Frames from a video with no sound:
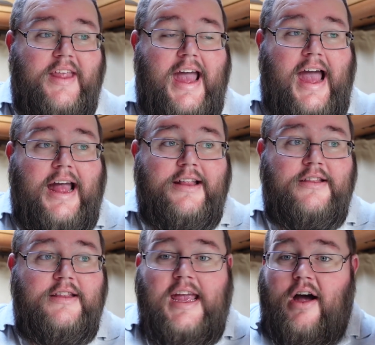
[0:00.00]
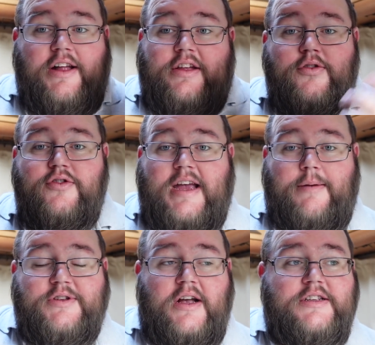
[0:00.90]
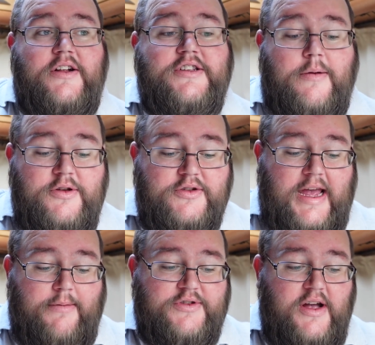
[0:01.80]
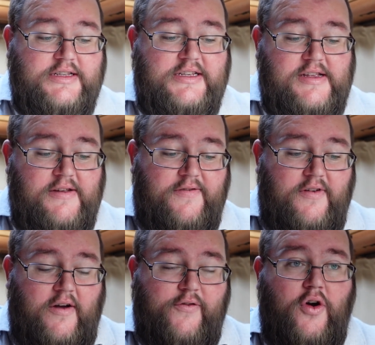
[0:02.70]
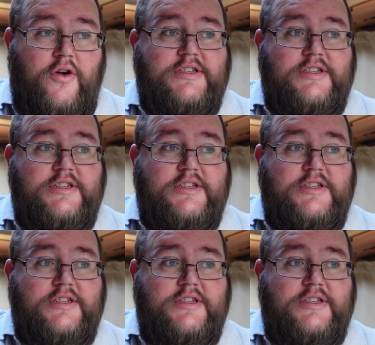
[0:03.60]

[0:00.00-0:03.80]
And yeah, I don't use campsites. The only time I use campsites is if I've got,